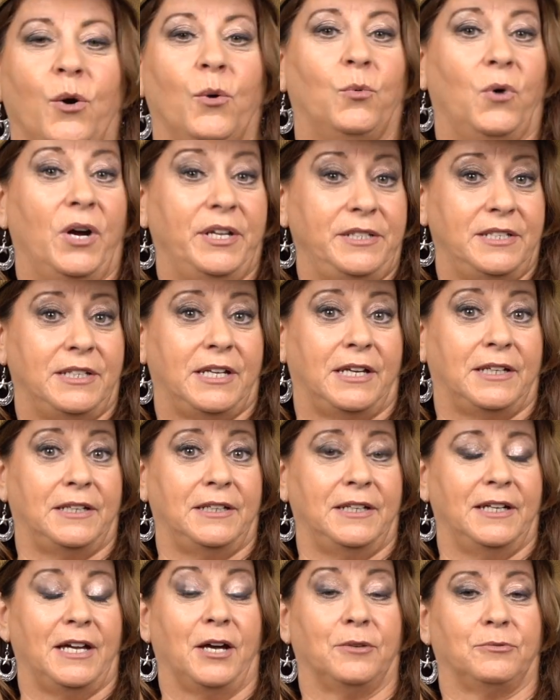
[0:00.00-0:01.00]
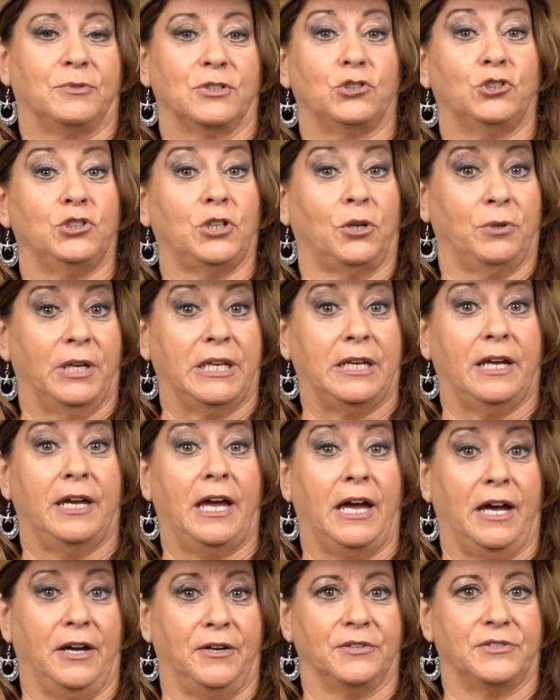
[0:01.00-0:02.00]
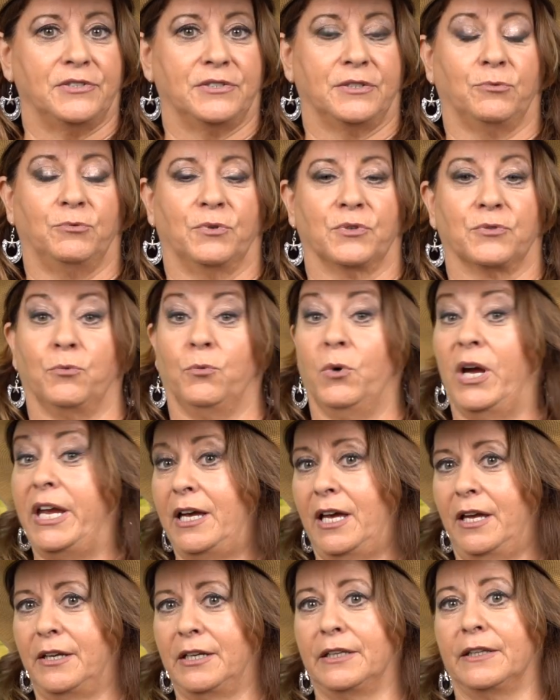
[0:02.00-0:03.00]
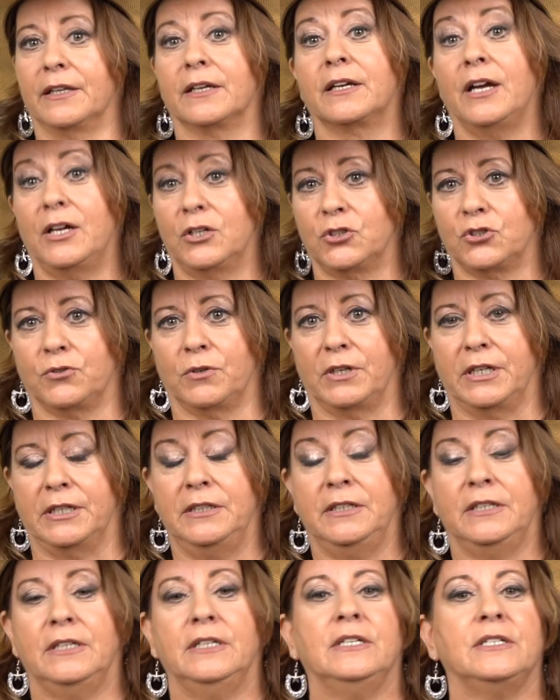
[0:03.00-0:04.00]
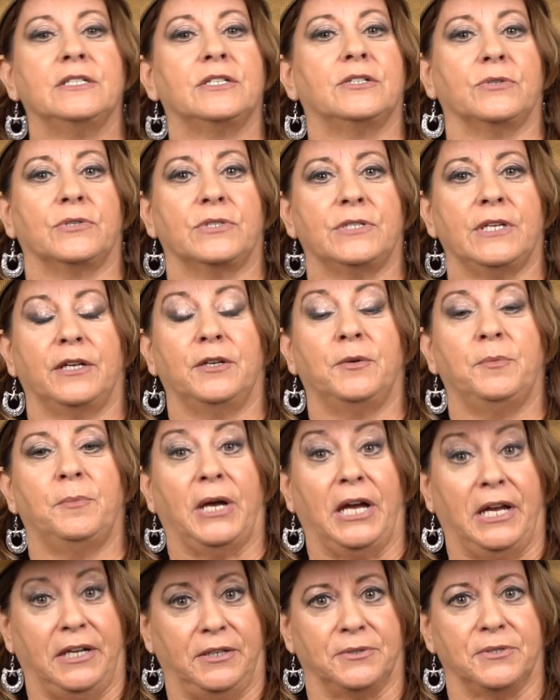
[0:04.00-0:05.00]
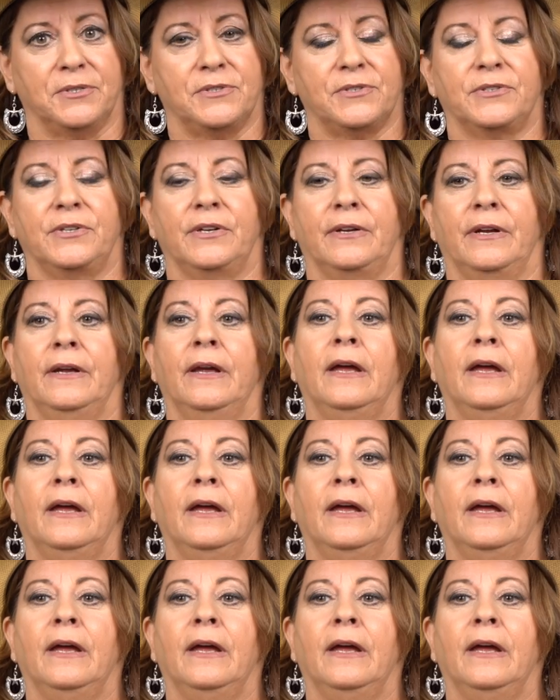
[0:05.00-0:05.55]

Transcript: One day I was showing a house that was way out in the country to a set of buyers,